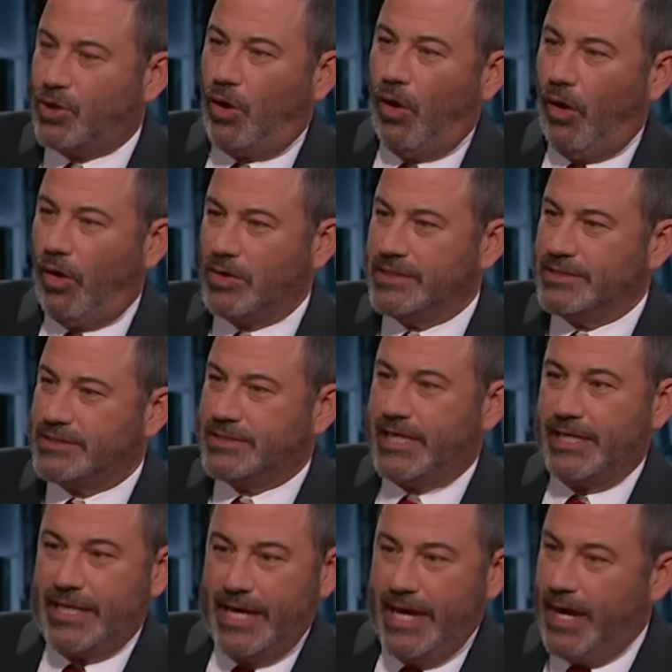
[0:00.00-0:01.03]
called and
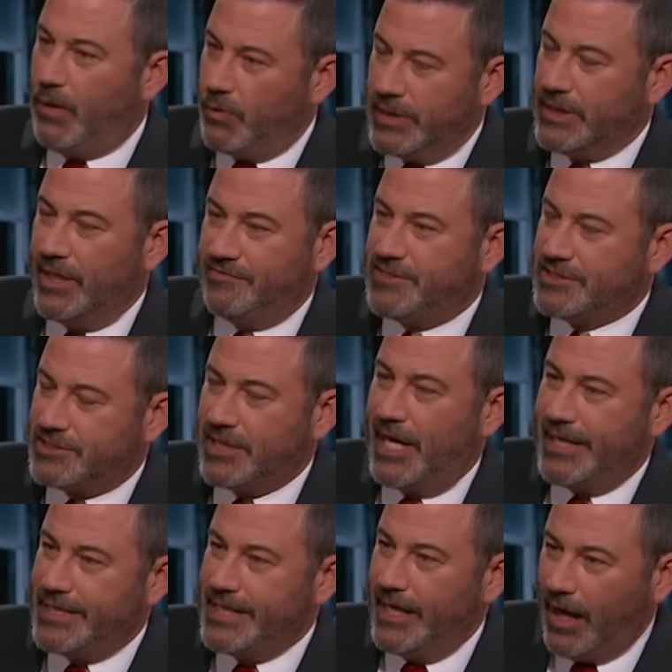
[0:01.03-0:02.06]
said, yeah, we'd love to
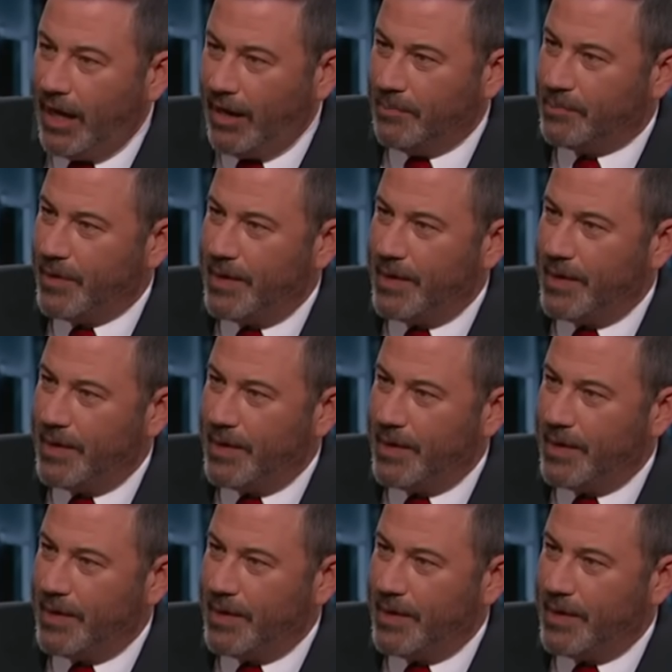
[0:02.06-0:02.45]
sign you up?